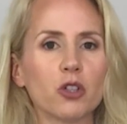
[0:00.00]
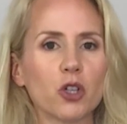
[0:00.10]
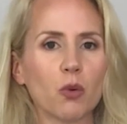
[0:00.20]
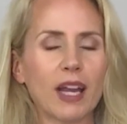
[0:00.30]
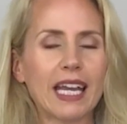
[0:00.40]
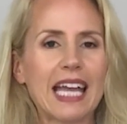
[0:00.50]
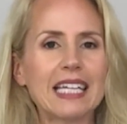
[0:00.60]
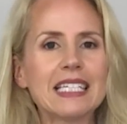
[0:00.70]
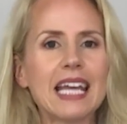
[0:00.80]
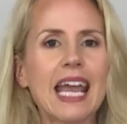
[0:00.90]
your weight,
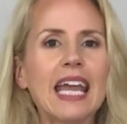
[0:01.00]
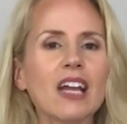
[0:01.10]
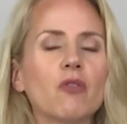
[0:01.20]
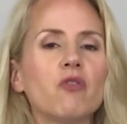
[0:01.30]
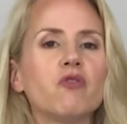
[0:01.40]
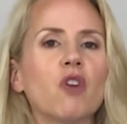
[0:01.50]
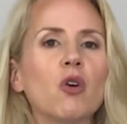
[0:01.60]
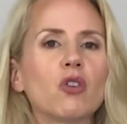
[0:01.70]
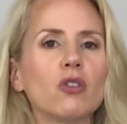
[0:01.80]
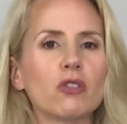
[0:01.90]
and take
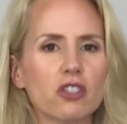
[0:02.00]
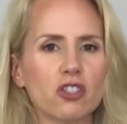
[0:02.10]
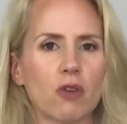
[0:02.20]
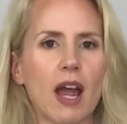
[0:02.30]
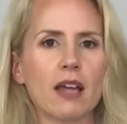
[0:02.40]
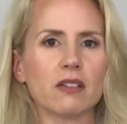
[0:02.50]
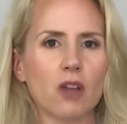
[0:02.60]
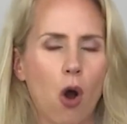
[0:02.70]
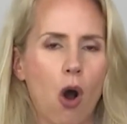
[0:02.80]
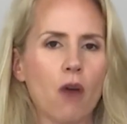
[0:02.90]
focal stress
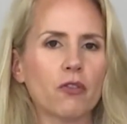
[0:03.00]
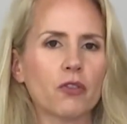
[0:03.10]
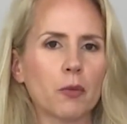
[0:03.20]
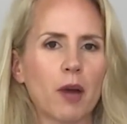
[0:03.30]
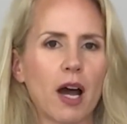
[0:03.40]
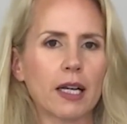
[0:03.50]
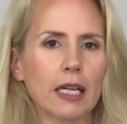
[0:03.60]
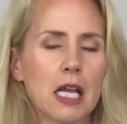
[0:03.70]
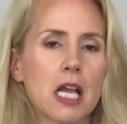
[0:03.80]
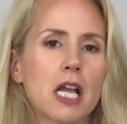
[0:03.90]
off of your
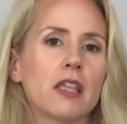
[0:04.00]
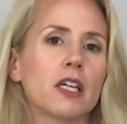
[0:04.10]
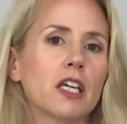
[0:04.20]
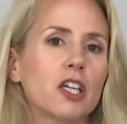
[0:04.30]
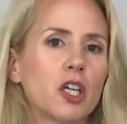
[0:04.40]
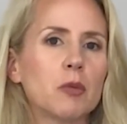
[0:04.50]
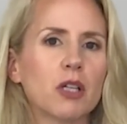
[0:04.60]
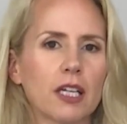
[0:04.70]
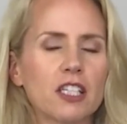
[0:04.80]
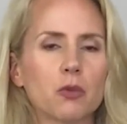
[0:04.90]
body that
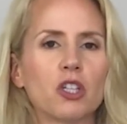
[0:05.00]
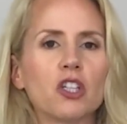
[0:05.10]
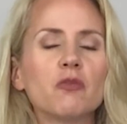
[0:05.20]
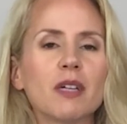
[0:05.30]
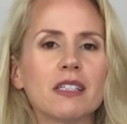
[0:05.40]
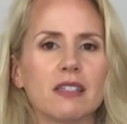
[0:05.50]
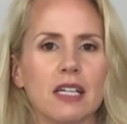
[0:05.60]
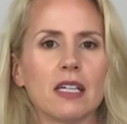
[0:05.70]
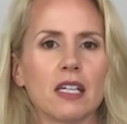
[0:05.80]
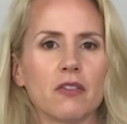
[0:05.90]
accumulates when you've been
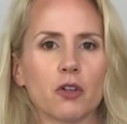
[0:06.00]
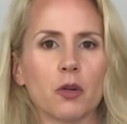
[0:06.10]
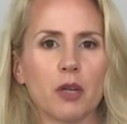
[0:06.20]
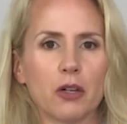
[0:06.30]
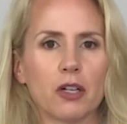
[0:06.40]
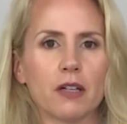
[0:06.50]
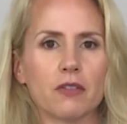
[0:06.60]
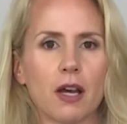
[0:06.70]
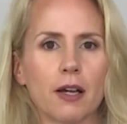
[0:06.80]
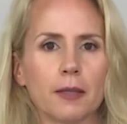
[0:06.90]
standing for a period of
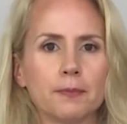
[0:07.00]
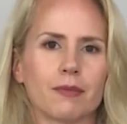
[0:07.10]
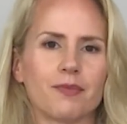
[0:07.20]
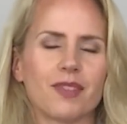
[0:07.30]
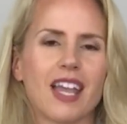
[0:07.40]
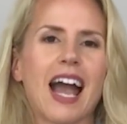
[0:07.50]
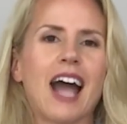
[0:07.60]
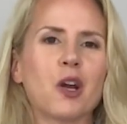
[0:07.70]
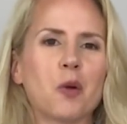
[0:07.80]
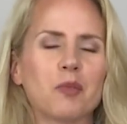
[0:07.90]
time. I
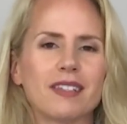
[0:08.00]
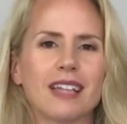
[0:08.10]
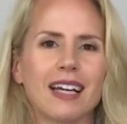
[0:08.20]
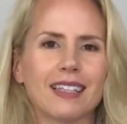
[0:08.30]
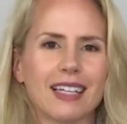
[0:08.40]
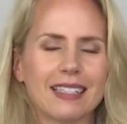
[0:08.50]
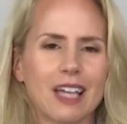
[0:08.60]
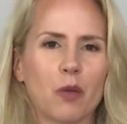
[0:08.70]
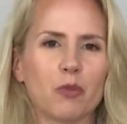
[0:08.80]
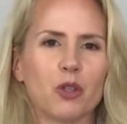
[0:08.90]
hope these guidelines
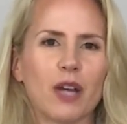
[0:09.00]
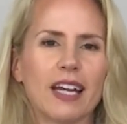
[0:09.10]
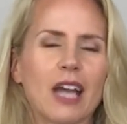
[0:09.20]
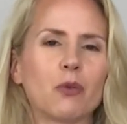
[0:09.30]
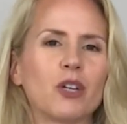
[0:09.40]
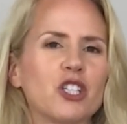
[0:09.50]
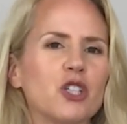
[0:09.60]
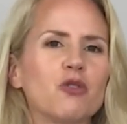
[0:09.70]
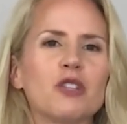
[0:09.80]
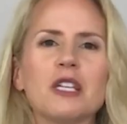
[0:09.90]
help you, and I wish
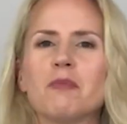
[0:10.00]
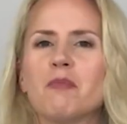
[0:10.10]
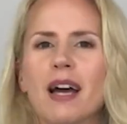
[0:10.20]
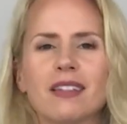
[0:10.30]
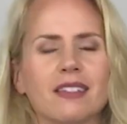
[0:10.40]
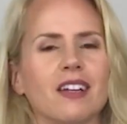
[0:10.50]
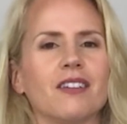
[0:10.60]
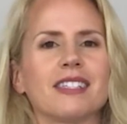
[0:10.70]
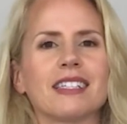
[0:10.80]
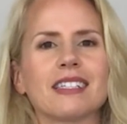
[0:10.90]
you the best
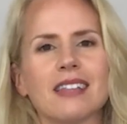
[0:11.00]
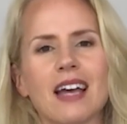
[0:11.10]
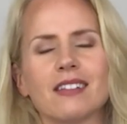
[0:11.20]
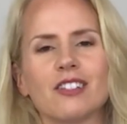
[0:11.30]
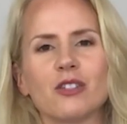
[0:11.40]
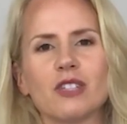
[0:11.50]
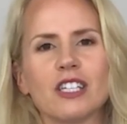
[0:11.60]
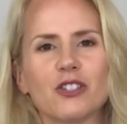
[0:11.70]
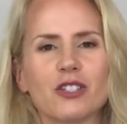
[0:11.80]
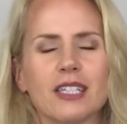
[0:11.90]
of success using
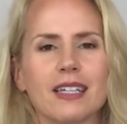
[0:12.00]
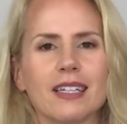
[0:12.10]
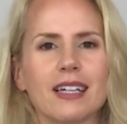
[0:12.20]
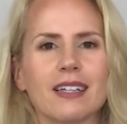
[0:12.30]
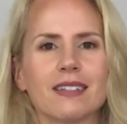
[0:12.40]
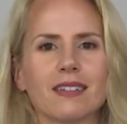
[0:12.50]
your standing desk.